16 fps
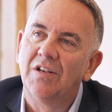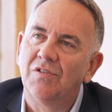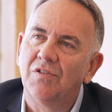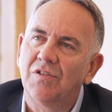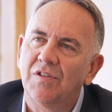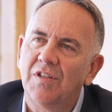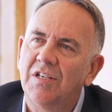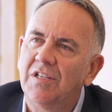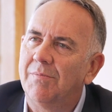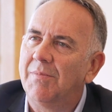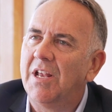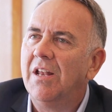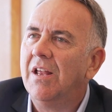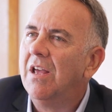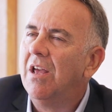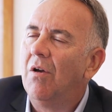those sorts of things. I
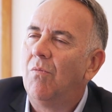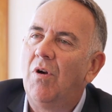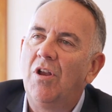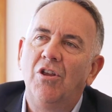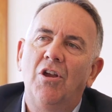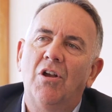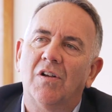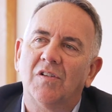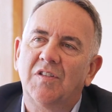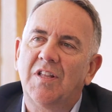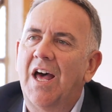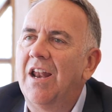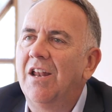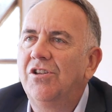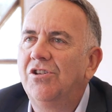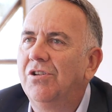mean, when you got
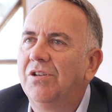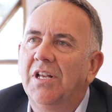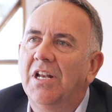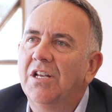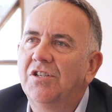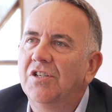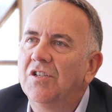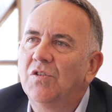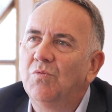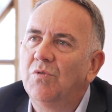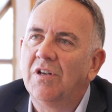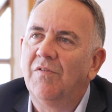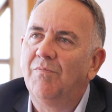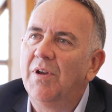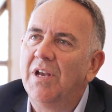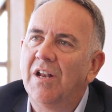started, due diligence
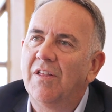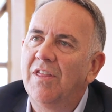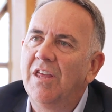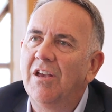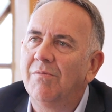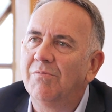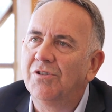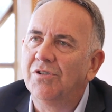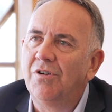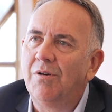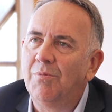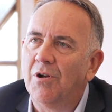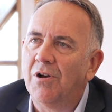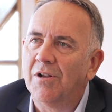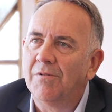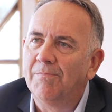wouldn't have been a thing, I'm sure,
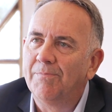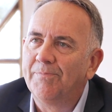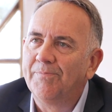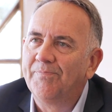Brian.